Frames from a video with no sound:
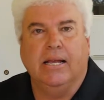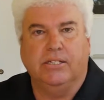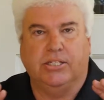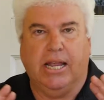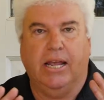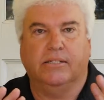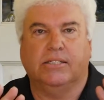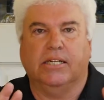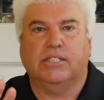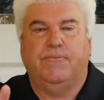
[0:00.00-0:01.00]
stand
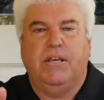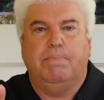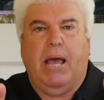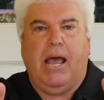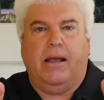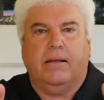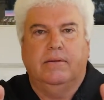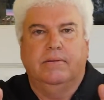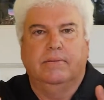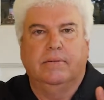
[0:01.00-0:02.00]
six feet back,
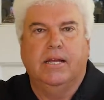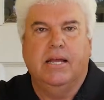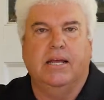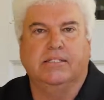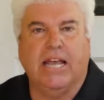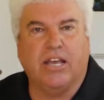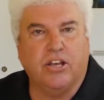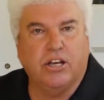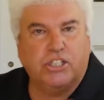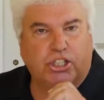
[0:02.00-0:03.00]
take a
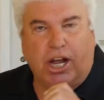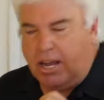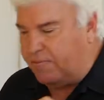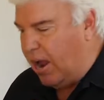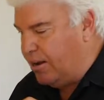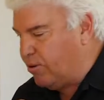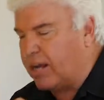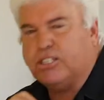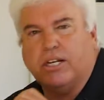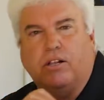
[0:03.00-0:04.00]
good chug of
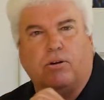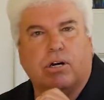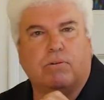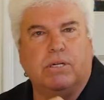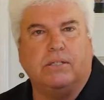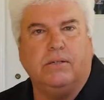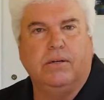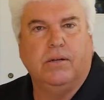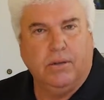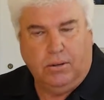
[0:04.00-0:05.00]
hydroxychloroquine,
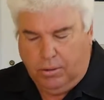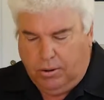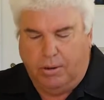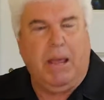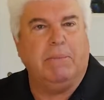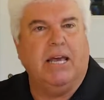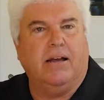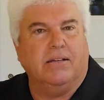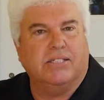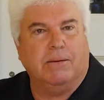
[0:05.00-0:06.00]
or maybe a,
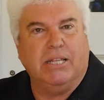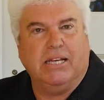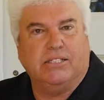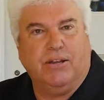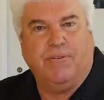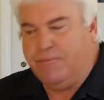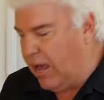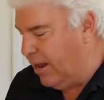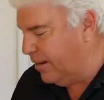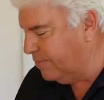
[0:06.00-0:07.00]
uh, some of this if you've
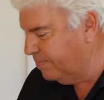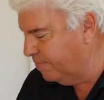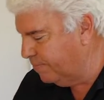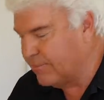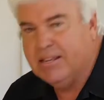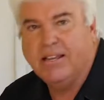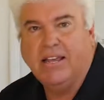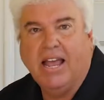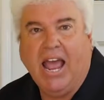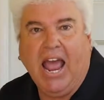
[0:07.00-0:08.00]
got it
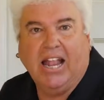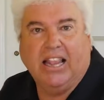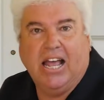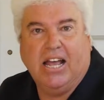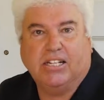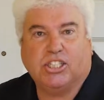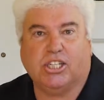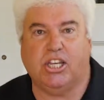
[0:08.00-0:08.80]
and let's